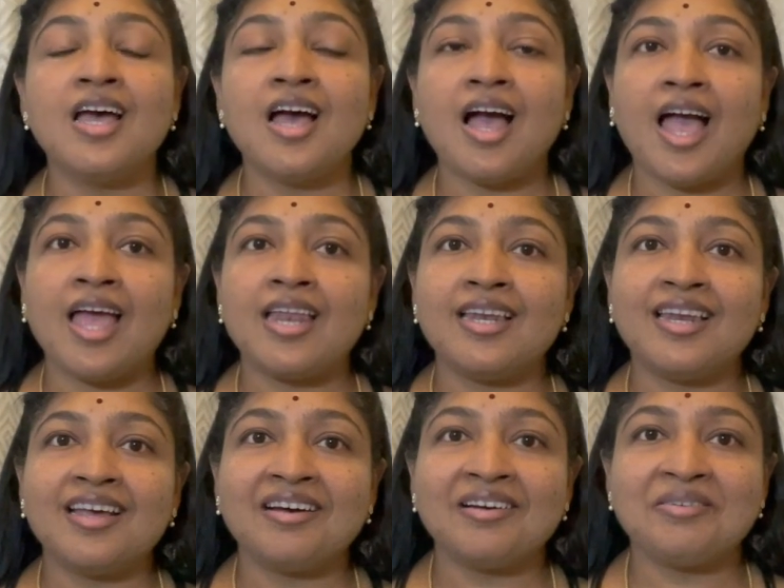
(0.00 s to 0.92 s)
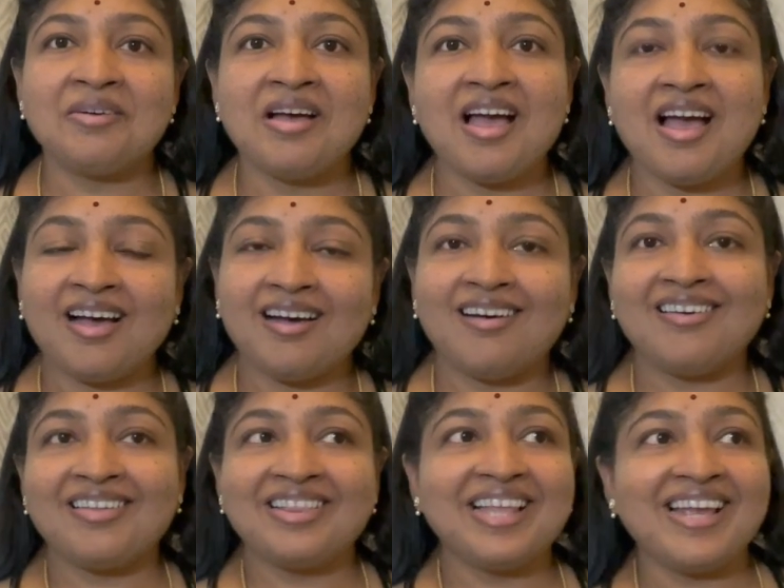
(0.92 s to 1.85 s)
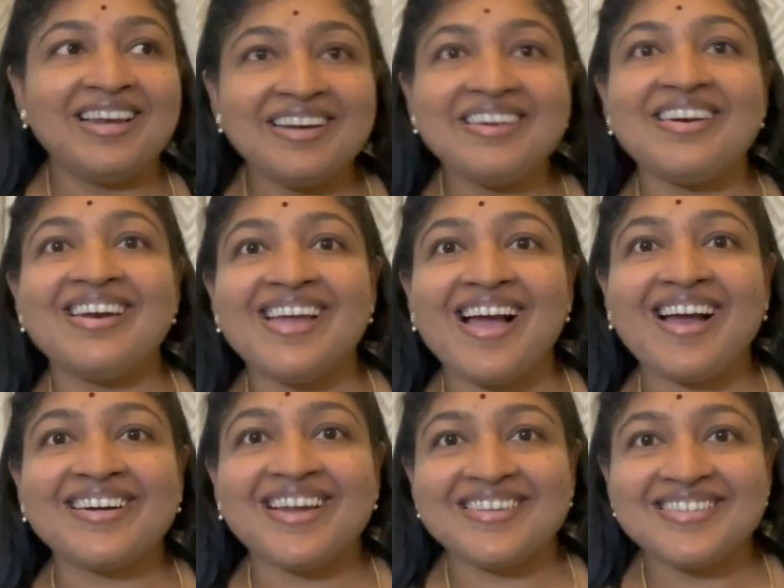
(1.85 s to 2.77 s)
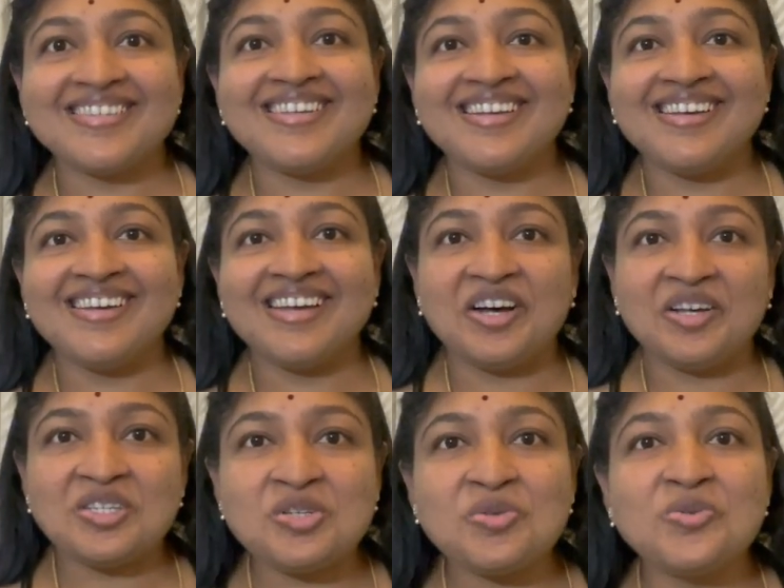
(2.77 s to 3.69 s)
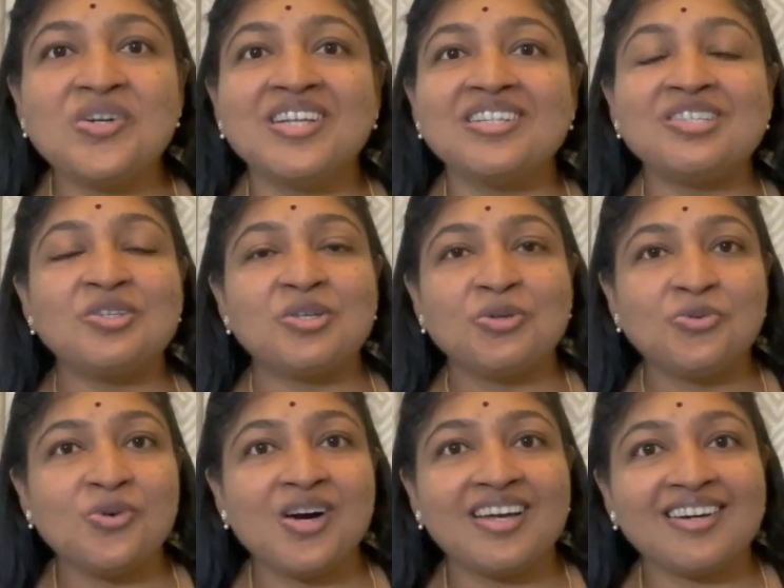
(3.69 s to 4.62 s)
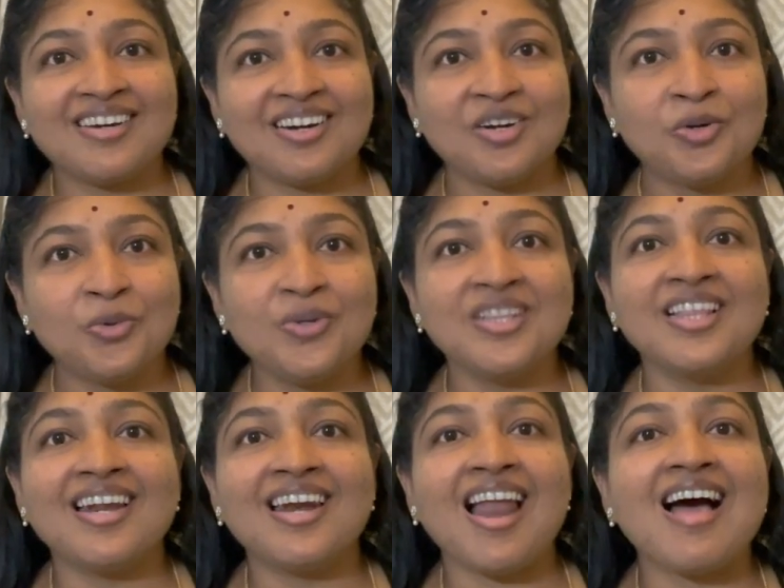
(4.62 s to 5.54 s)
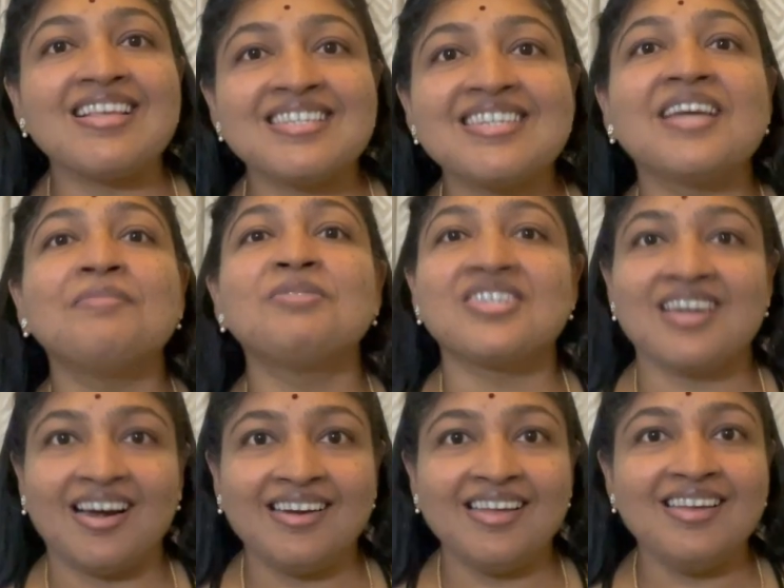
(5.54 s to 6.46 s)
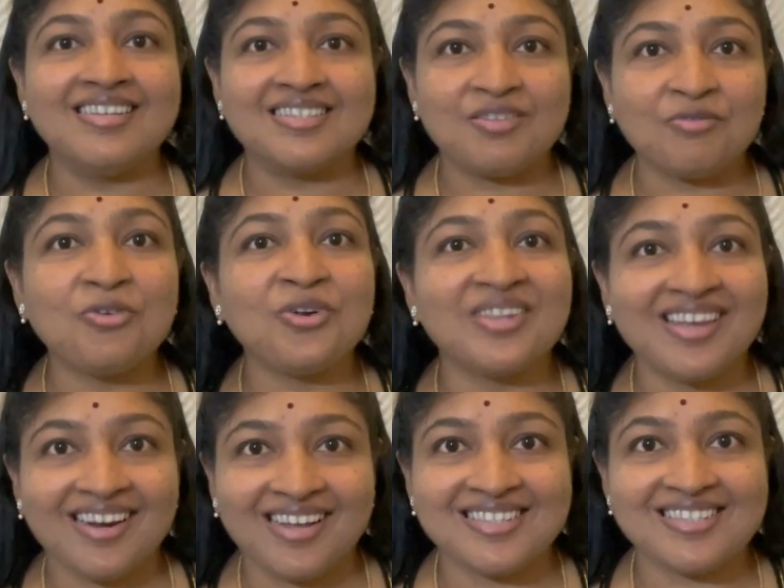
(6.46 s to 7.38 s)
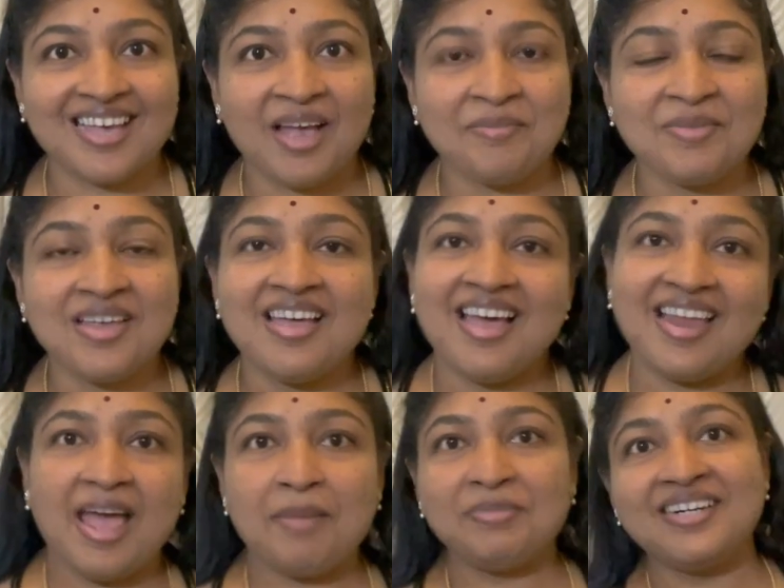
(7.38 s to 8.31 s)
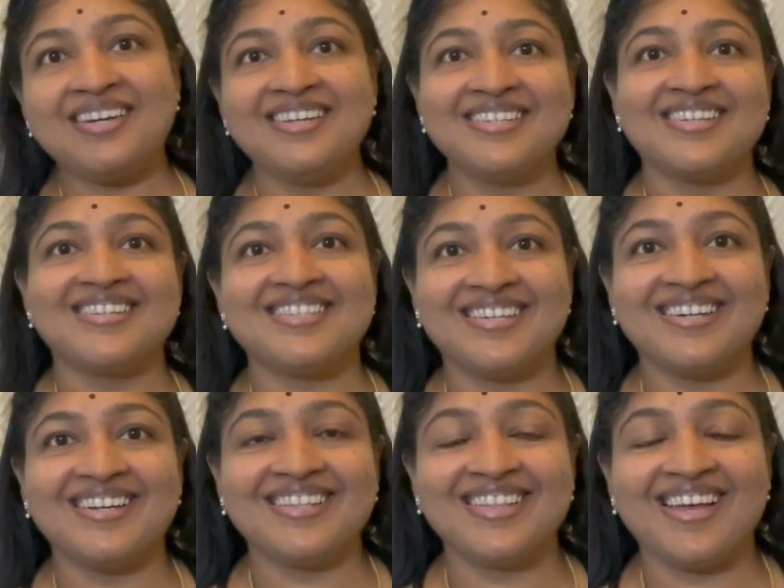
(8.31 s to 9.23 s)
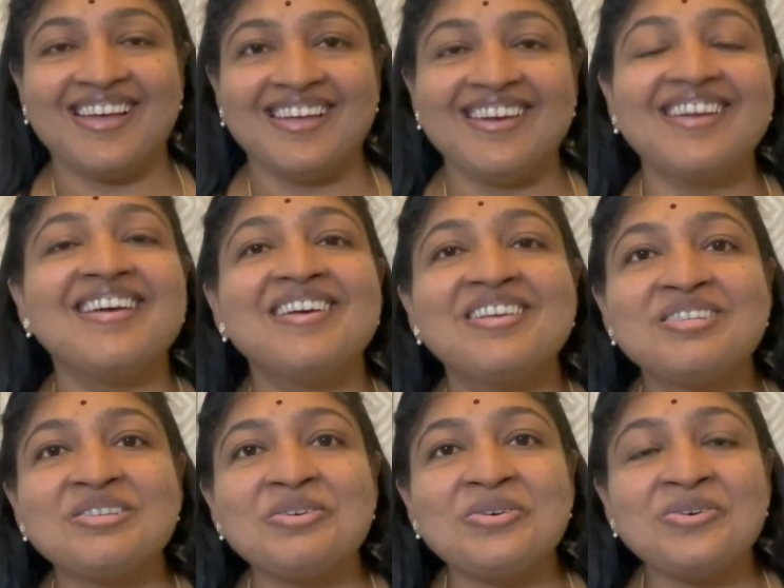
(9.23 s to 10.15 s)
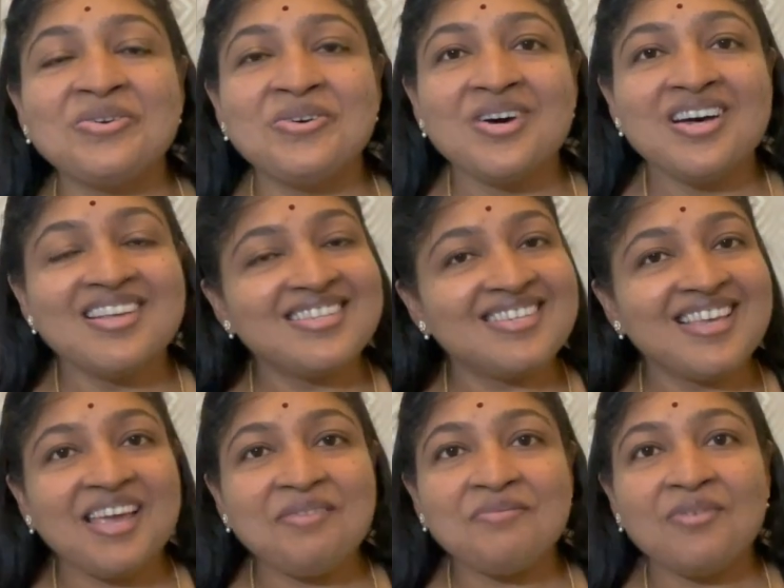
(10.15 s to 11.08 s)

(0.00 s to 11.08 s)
And they literally act as the students who are doing their last time studies for their exam. And I'm the teacher sitting there. So same